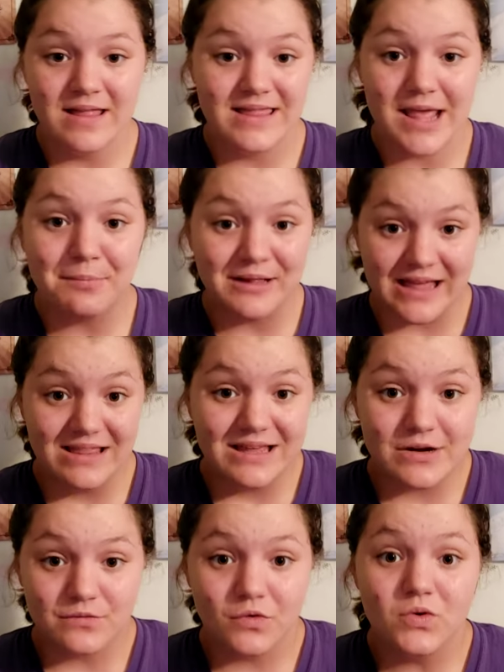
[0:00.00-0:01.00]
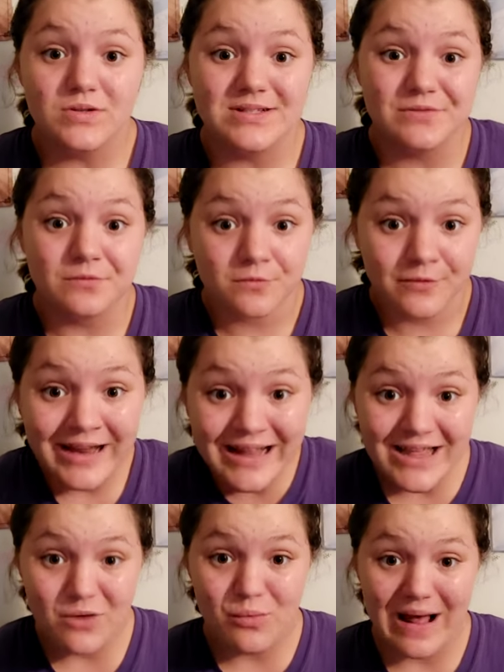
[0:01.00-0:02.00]
they play their roles
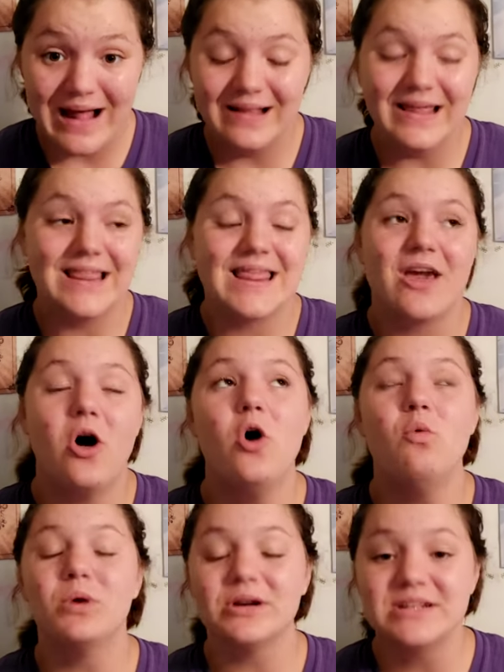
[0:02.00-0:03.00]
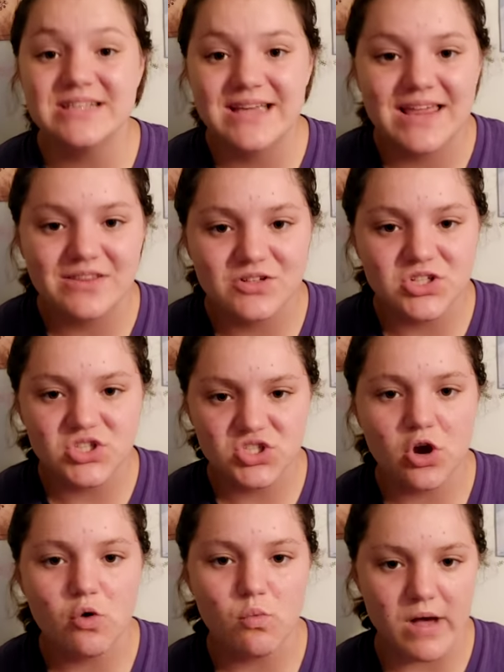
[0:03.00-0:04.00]
really well and they all work together
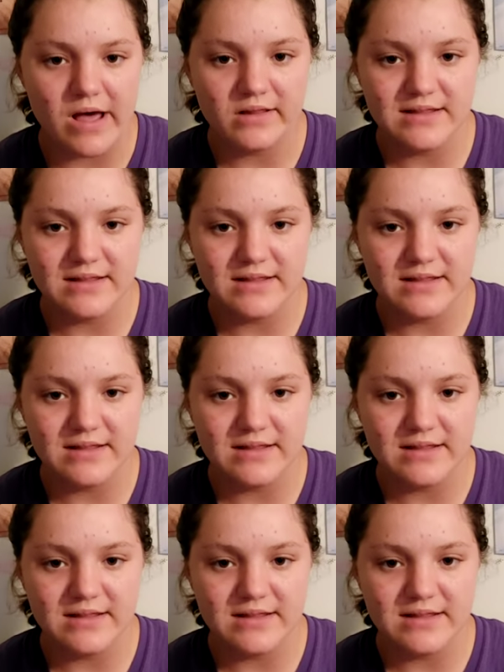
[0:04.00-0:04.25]
so well.